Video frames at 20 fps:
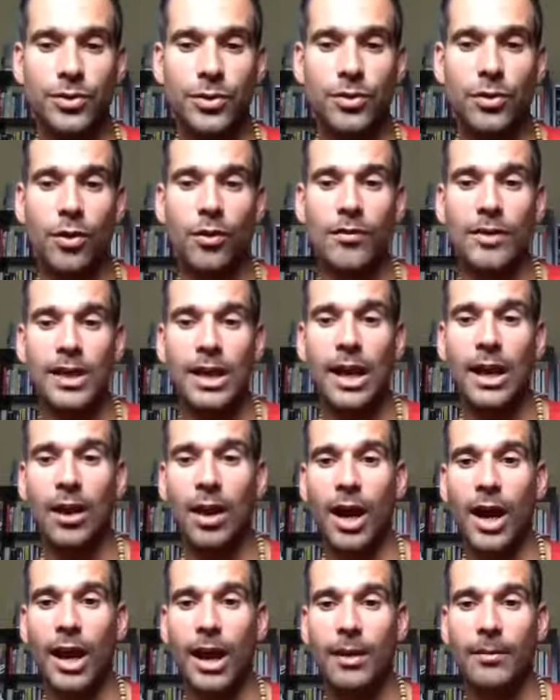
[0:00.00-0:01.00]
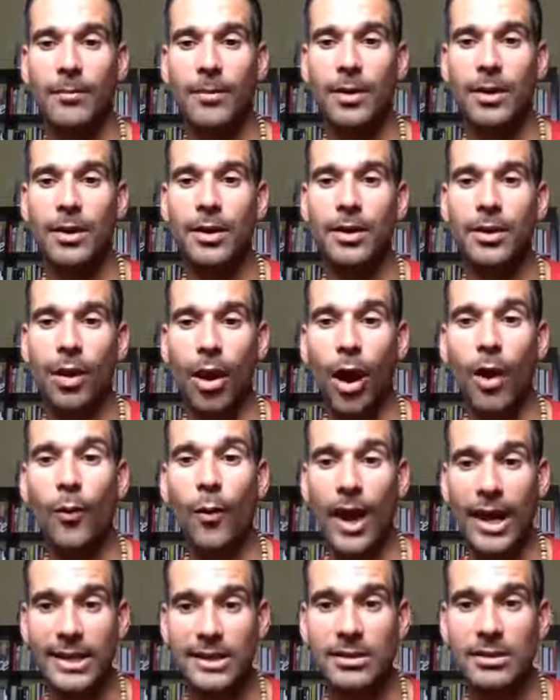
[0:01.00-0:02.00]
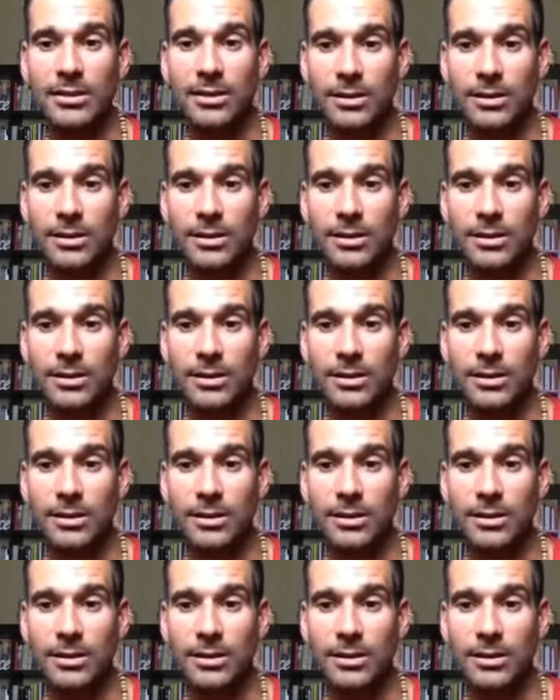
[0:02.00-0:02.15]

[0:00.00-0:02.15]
So, yeah, I rate it.